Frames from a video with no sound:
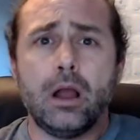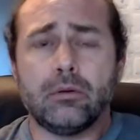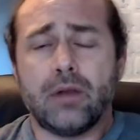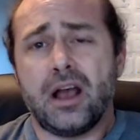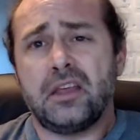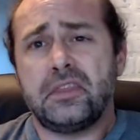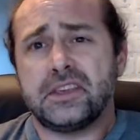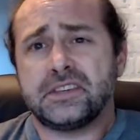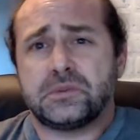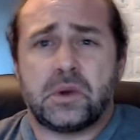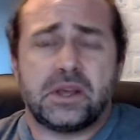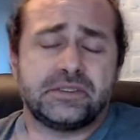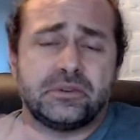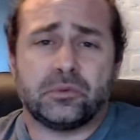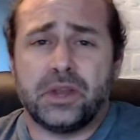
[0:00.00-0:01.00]
run, this
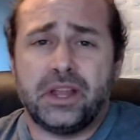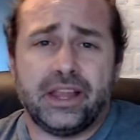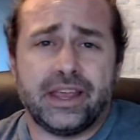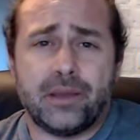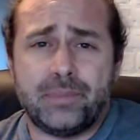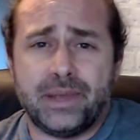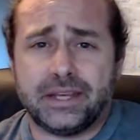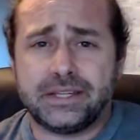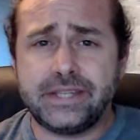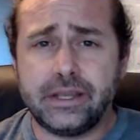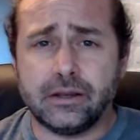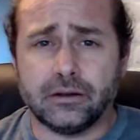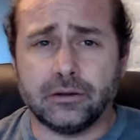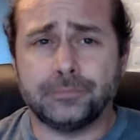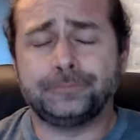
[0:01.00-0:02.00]
wasn't really a big
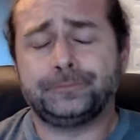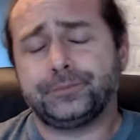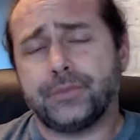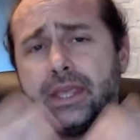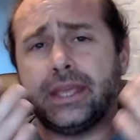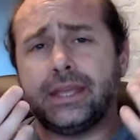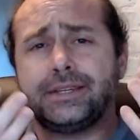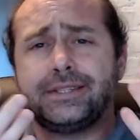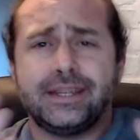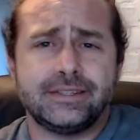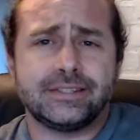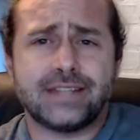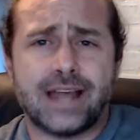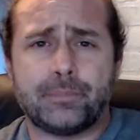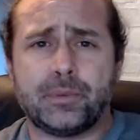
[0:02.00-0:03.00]
deal. It didn't
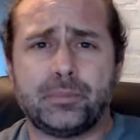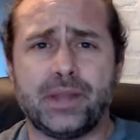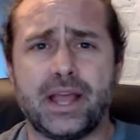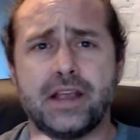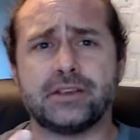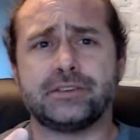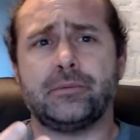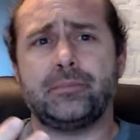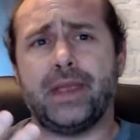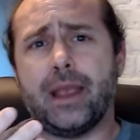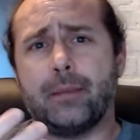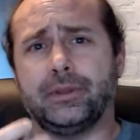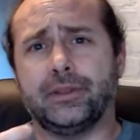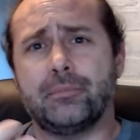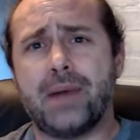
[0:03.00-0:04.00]
stop the players from being
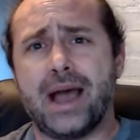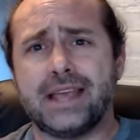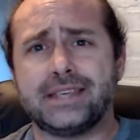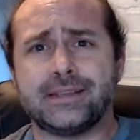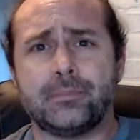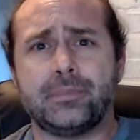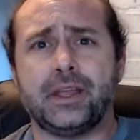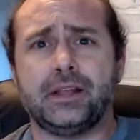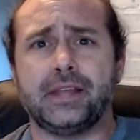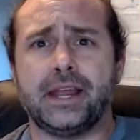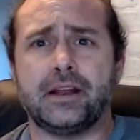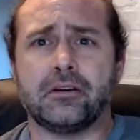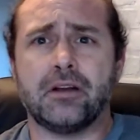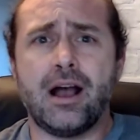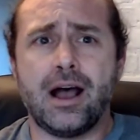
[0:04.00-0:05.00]
able to buy something
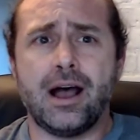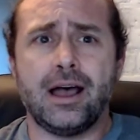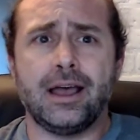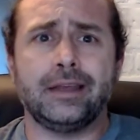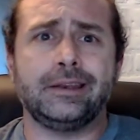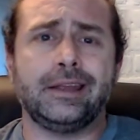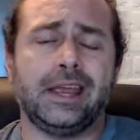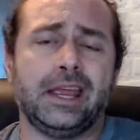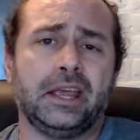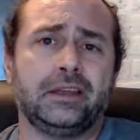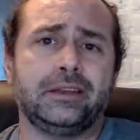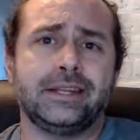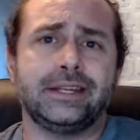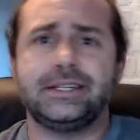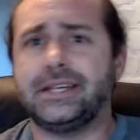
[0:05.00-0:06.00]
later on,
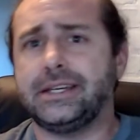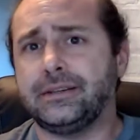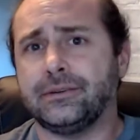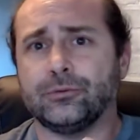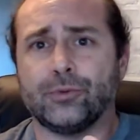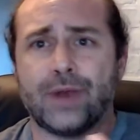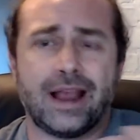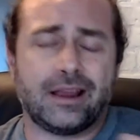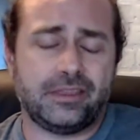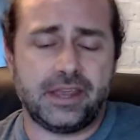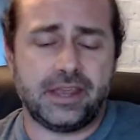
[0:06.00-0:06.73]
and it didn't wreck the